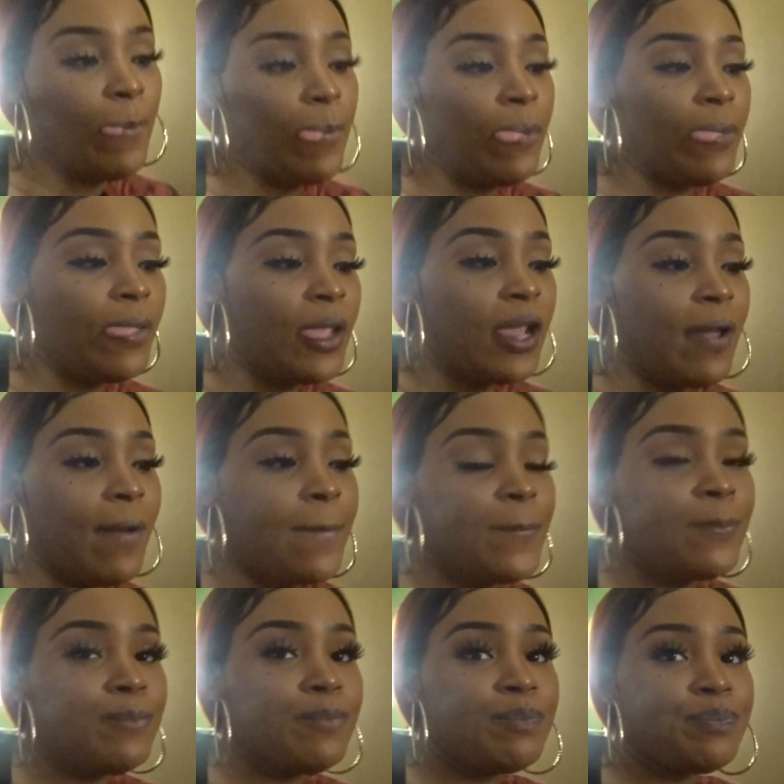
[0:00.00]
of a sudden,
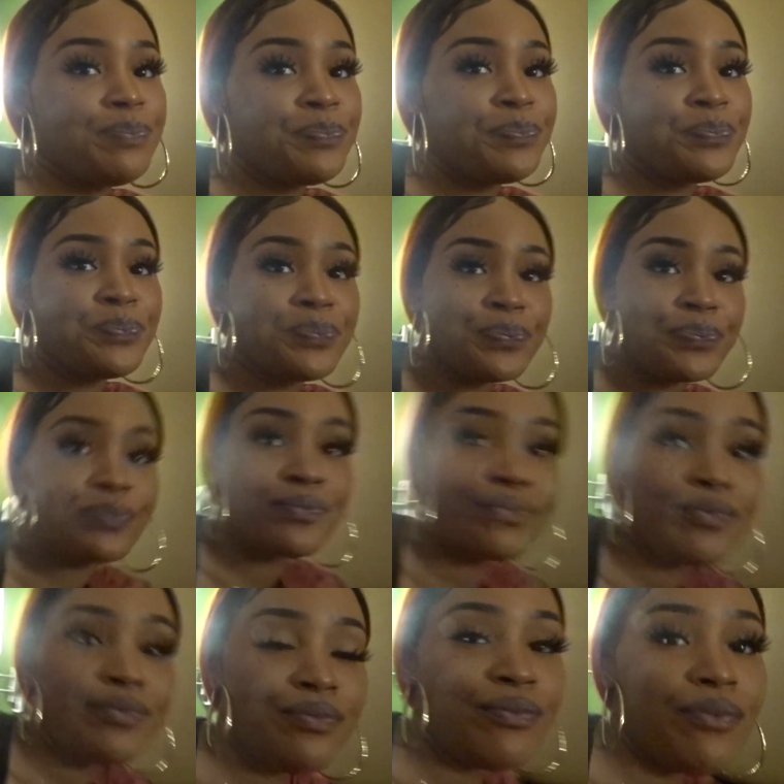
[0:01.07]
you're talking about
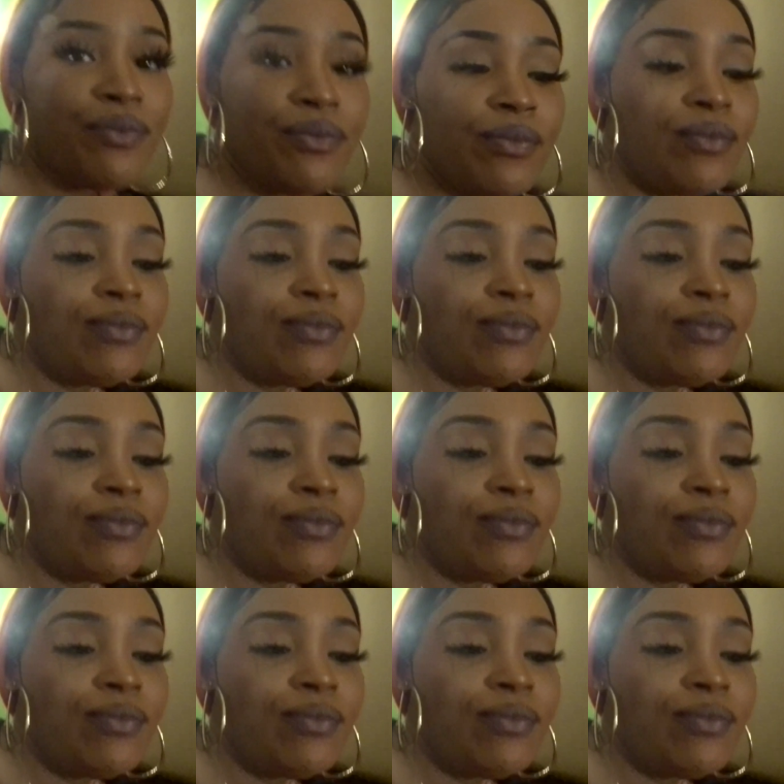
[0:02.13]
expensive stuff.